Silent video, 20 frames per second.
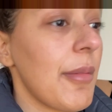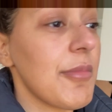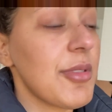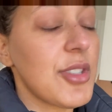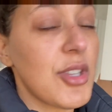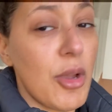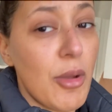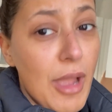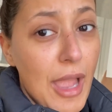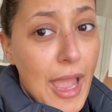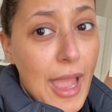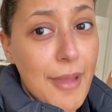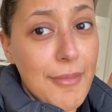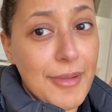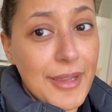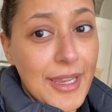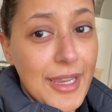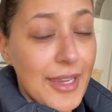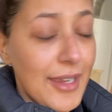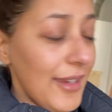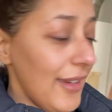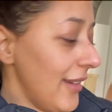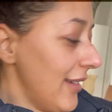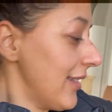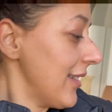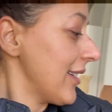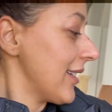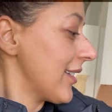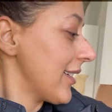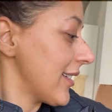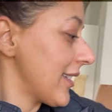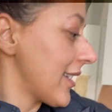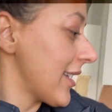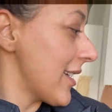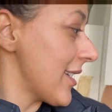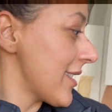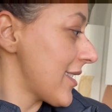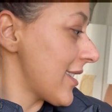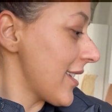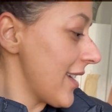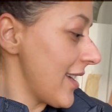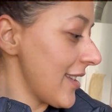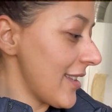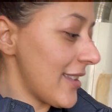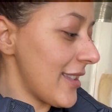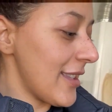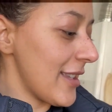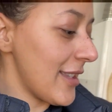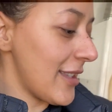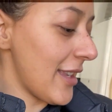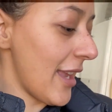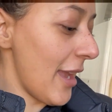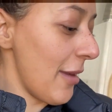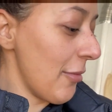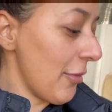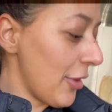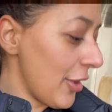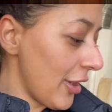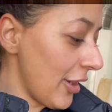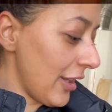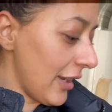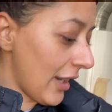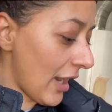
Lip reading: so happy because it's the same curling